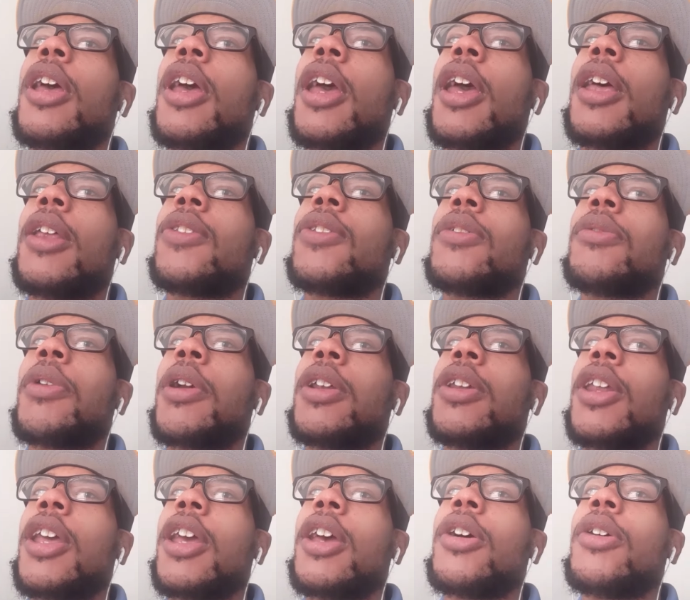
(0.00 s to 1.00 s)
As of
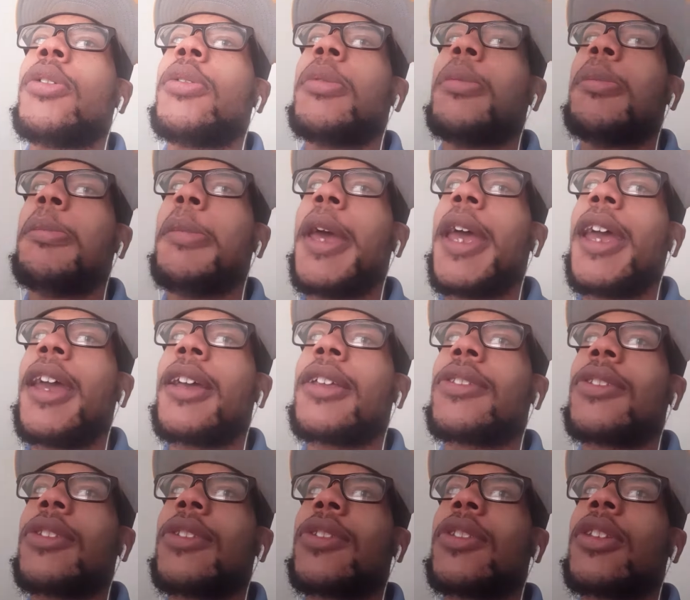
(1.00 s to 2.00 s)
right now,
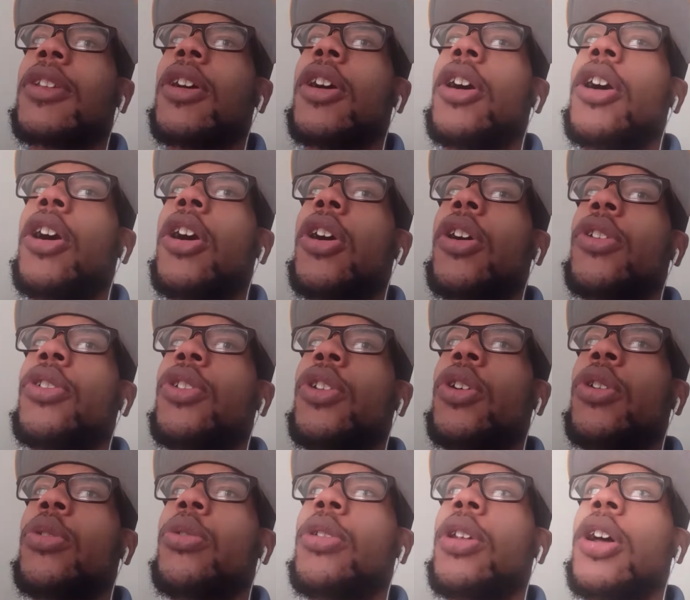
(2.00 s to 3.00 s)
masks are
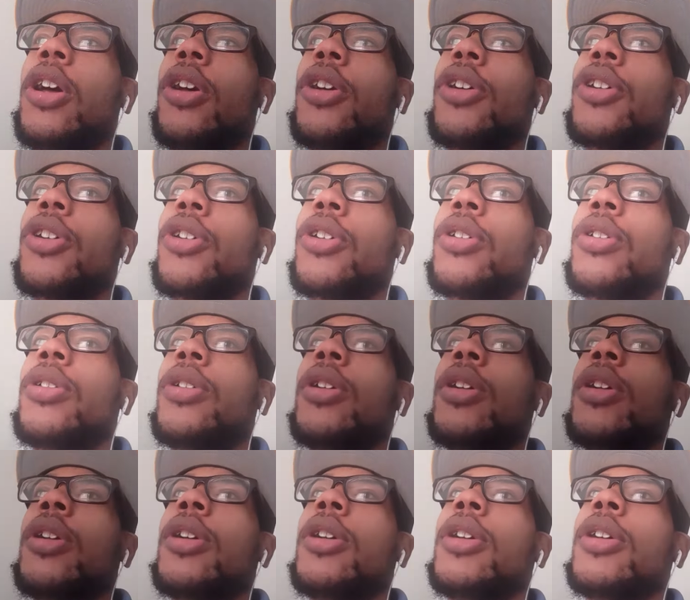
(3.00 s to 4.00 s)
no longer
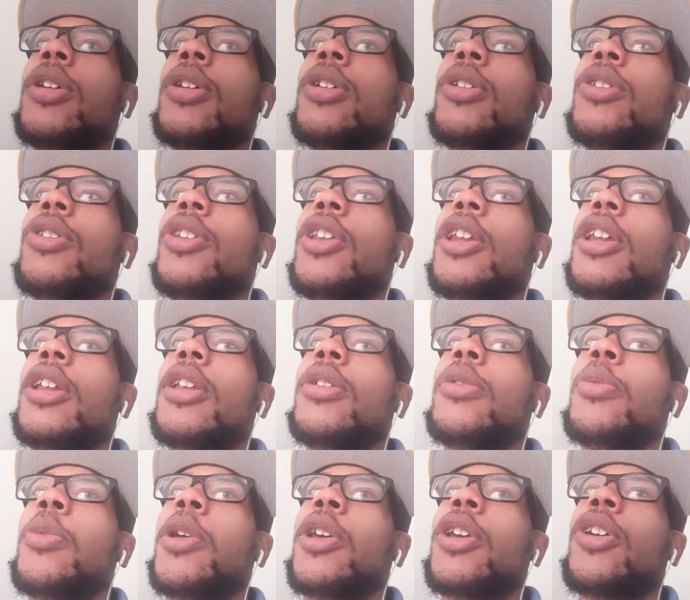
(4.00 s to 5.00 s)
needed
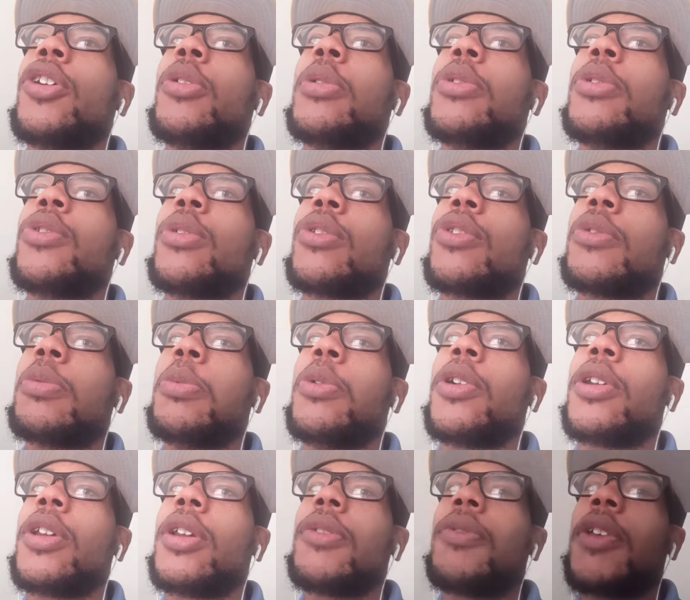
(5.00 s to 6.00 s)
when going to a
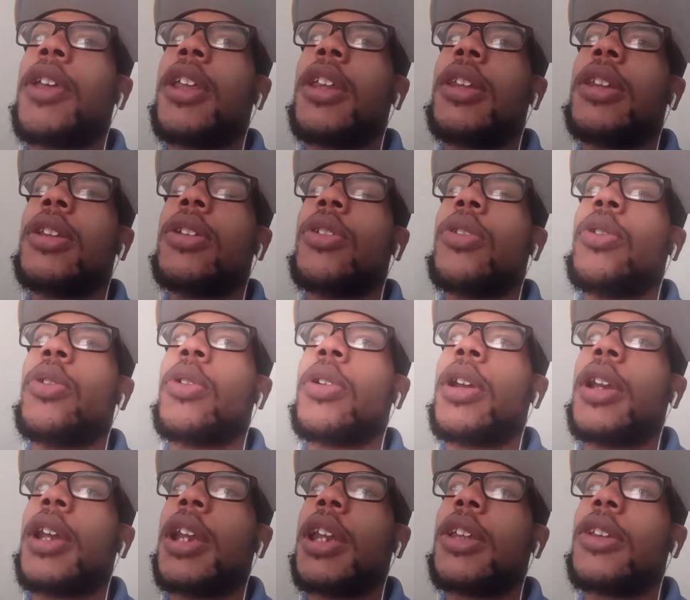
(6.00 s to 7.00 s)
sporting event
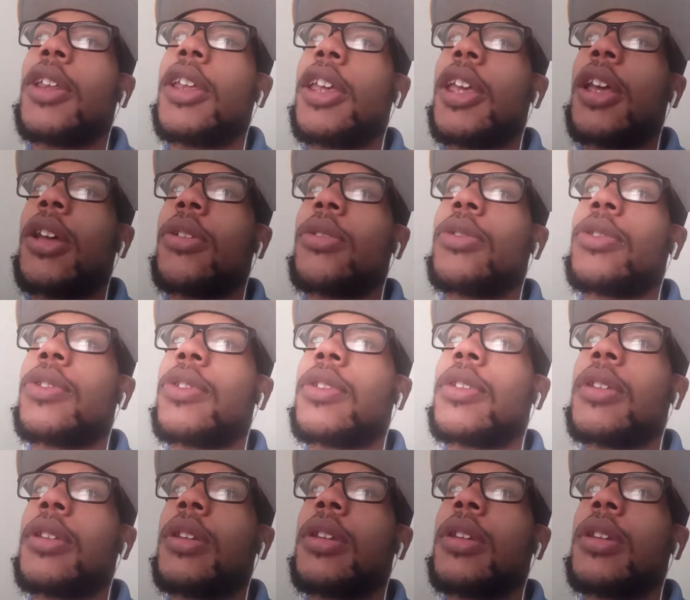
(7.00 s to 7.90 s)
or anything else.